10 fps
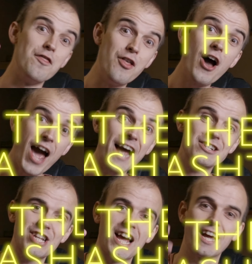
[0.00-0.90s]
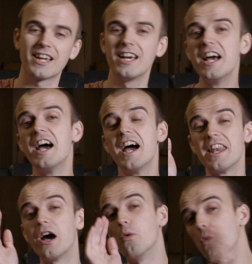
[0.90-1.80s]
the hashtag.
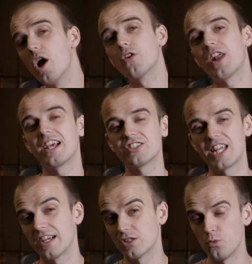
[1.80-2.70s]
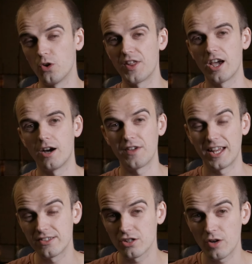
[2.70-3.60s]
Now, a word on hashtags and what they are for
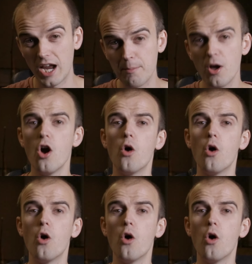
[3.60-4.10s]
Instagram.